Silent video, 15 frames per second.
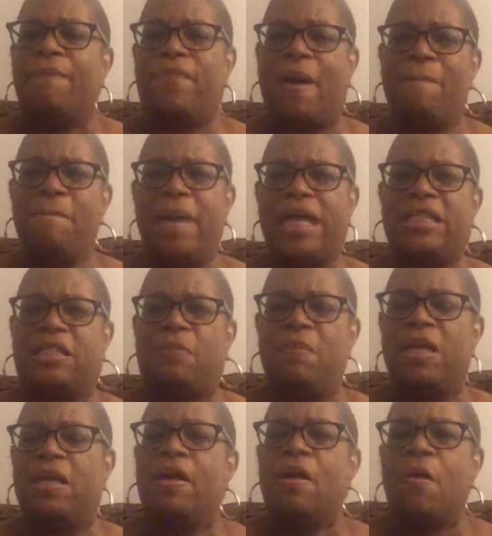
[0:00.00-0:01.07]
that makes
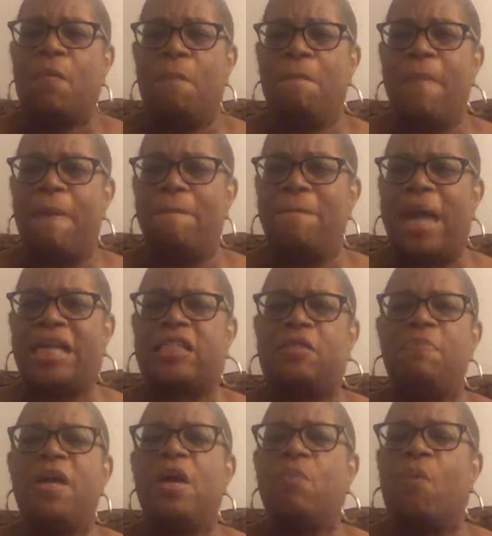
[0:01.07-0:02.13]
me
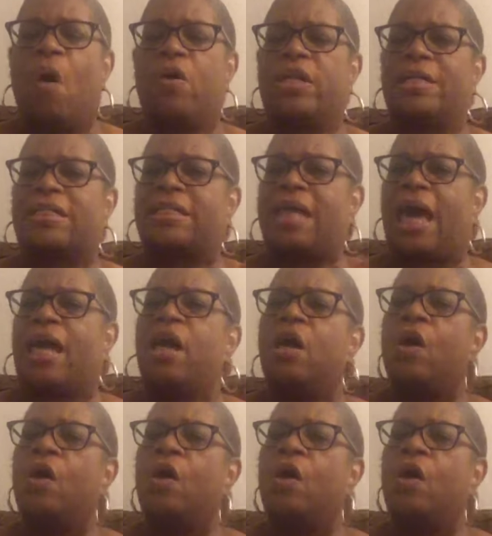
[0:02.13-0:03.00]
makes me want to say,